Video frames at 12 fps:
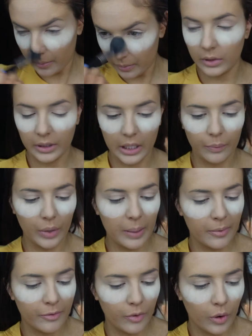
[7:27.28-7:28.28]
And then right
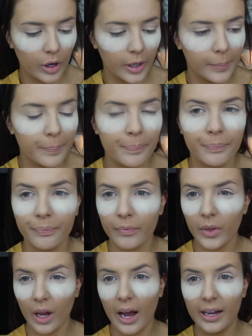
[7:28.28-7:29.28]
before
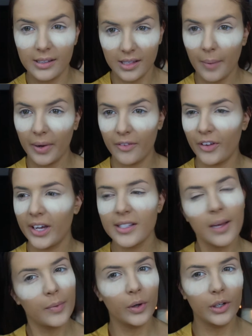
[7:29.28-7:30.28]
I set my face,
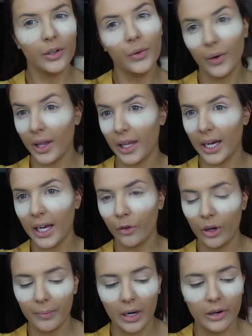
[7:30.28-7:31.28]
I'm going to do a light
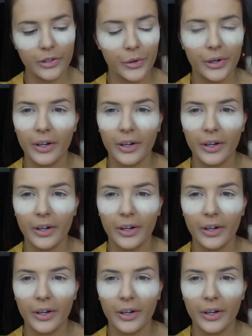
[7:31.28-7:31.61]
cream contour.